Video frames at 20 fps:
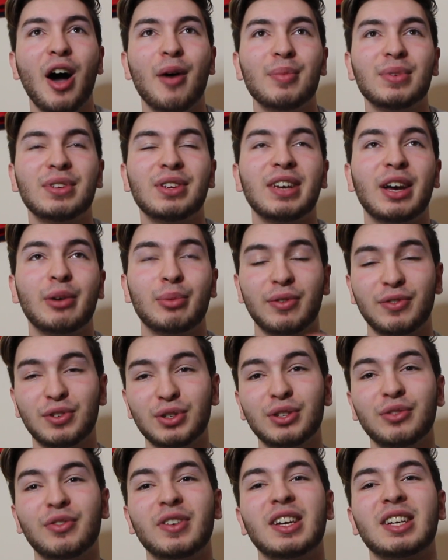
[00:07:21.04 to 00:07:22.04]
So yeah, we've
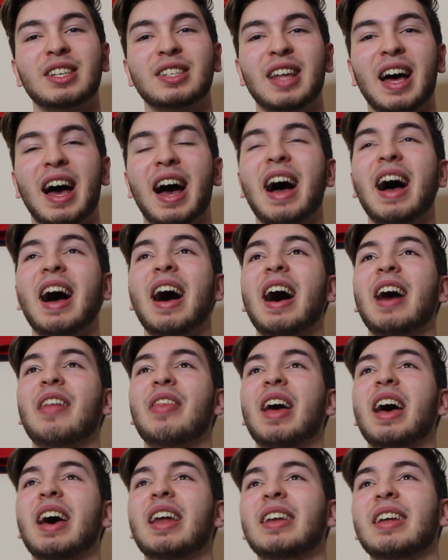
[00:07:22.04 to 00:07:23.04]
just finished that,
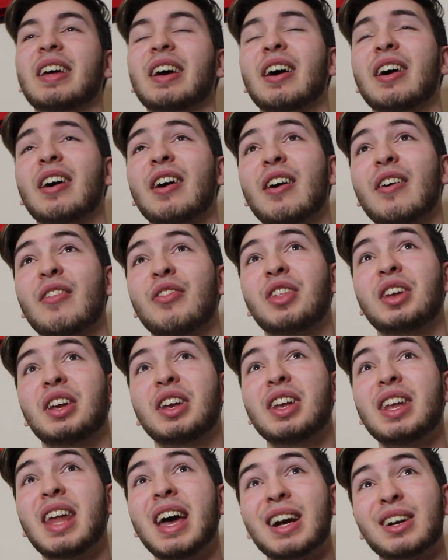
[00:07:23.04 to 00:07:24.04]
and then the
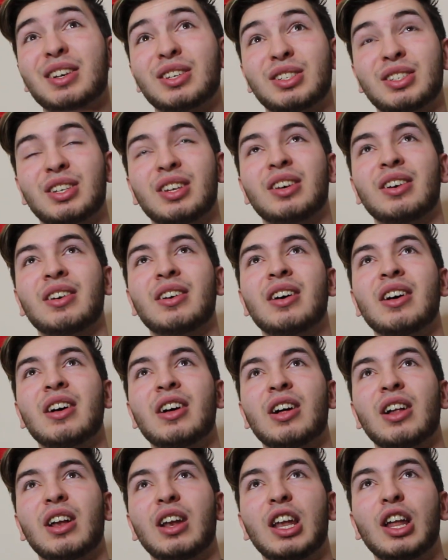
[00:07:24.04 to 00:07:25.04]
next
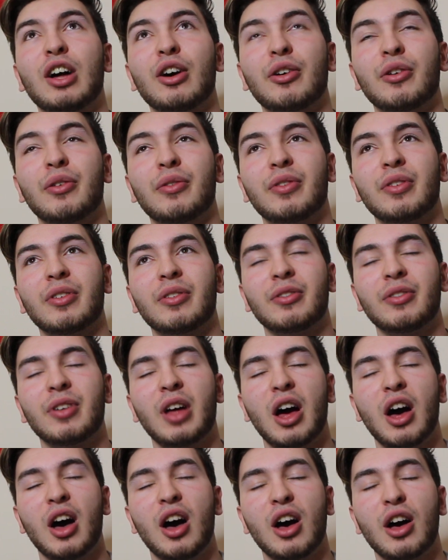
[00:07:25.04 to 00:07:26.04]
lot of
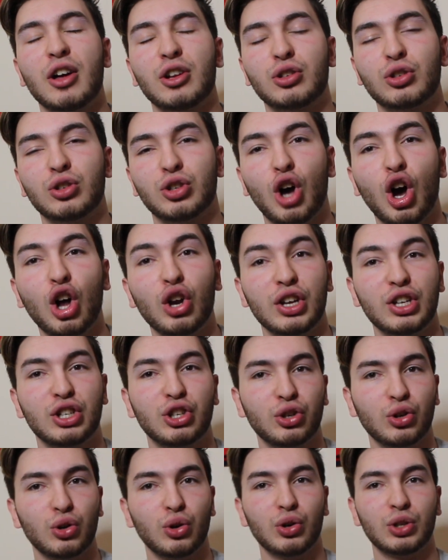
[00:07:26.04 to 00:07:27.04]

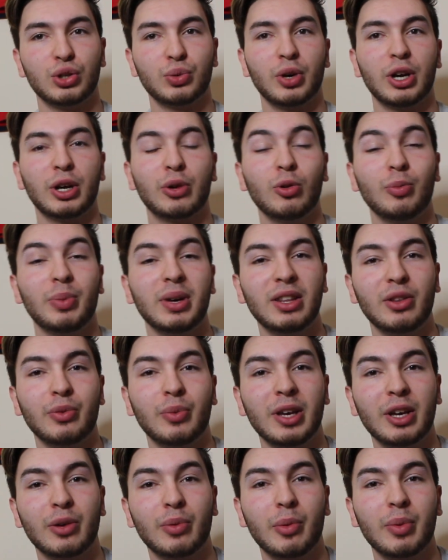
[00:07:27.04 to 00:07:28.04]
college coursework will be the
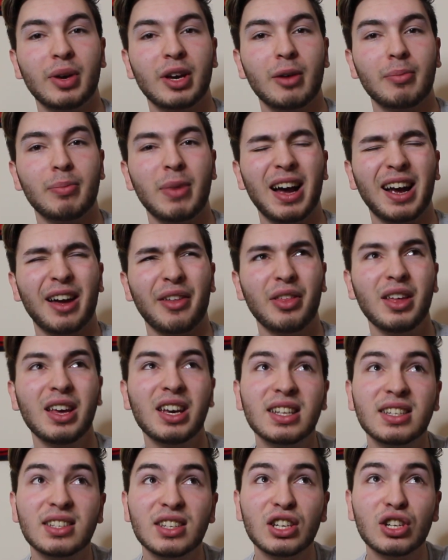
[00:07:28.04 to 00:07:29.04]
week where we go back. I
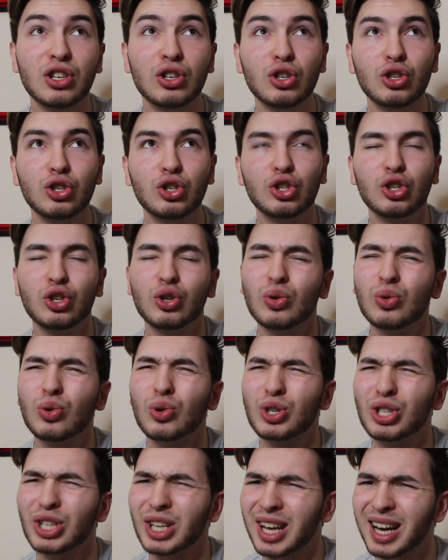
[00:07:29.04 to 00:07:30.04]
think it's in June
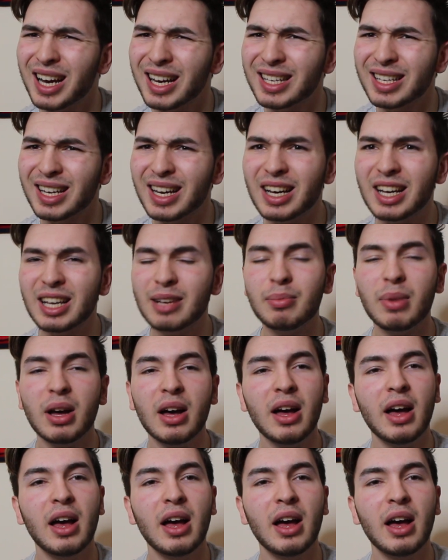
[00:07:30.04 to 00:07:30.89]
or July time,